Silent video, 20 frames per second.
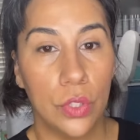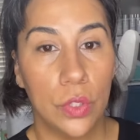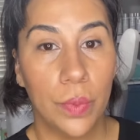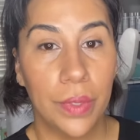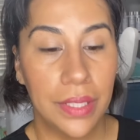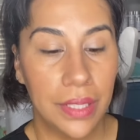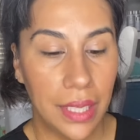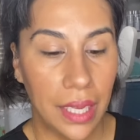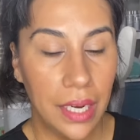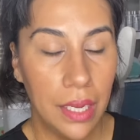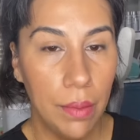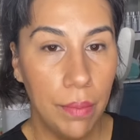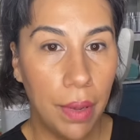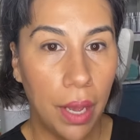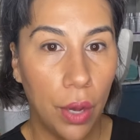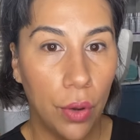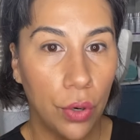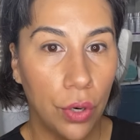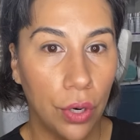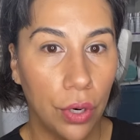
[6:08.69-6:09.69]
But setting
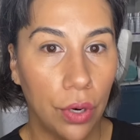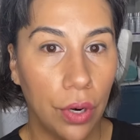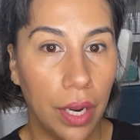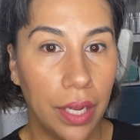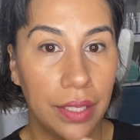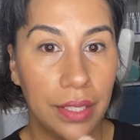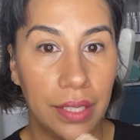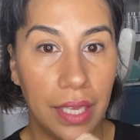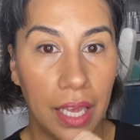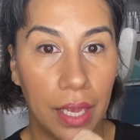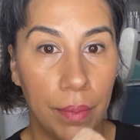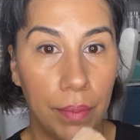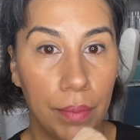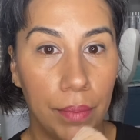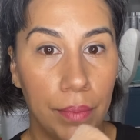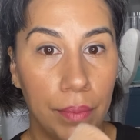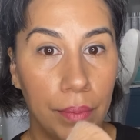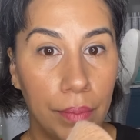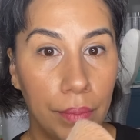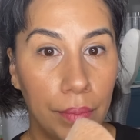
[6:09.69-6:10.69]
powder, I
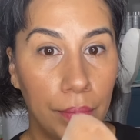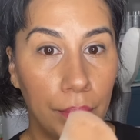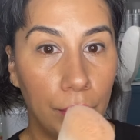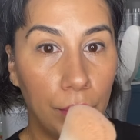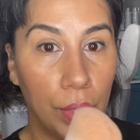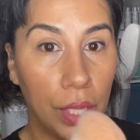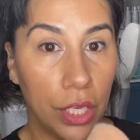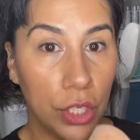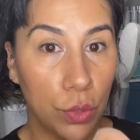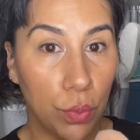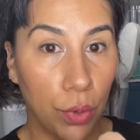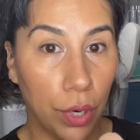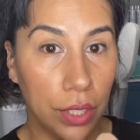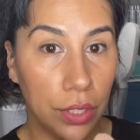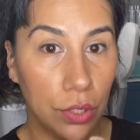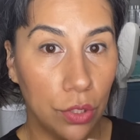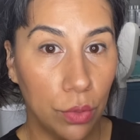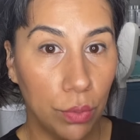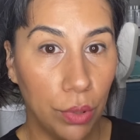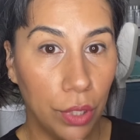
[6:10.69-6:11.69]
same blush
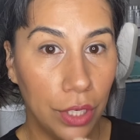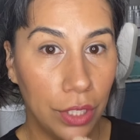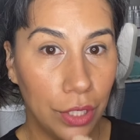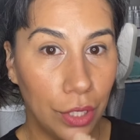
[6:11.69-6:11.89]
bronzer brush,